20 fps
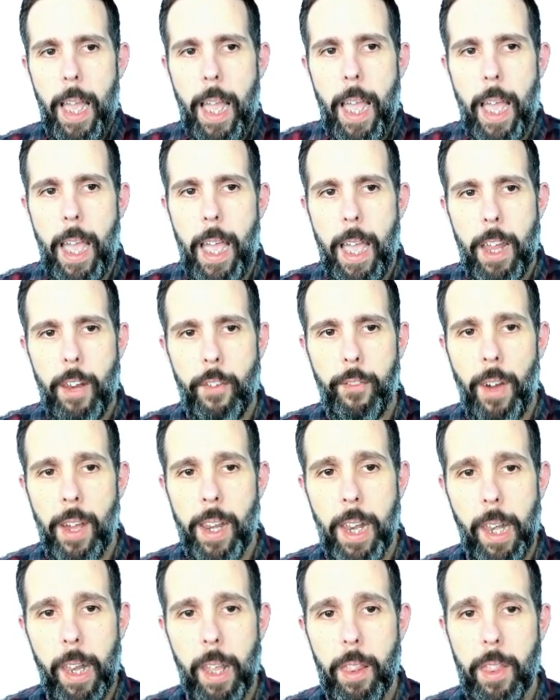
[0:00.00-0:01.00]
and
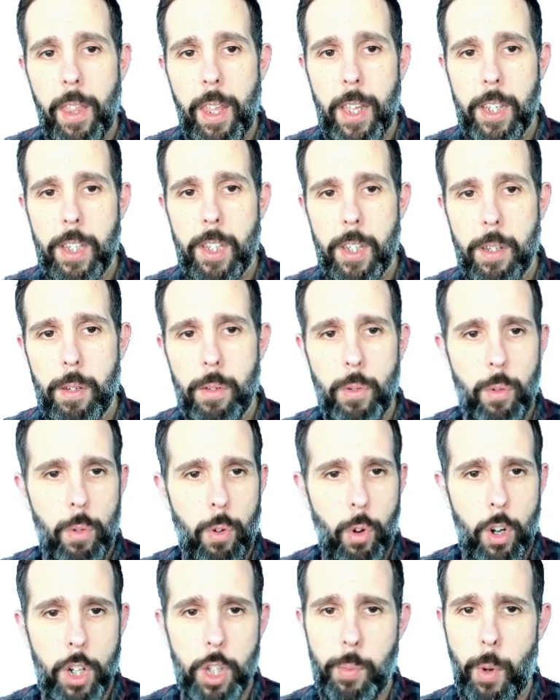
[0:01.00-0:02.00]
finally this
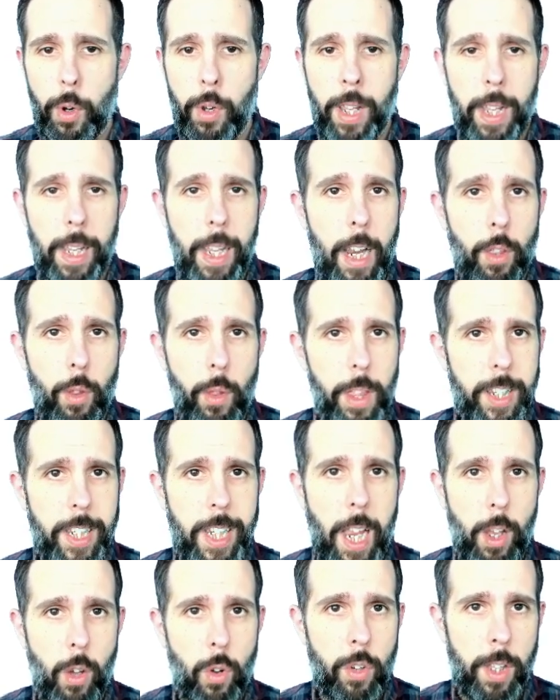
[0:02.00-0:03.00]
corresponding again to the
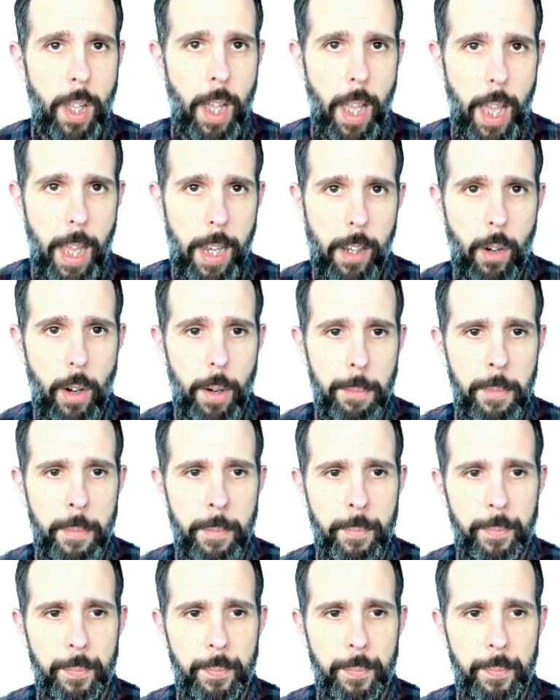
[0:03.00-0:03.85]
second n-gram.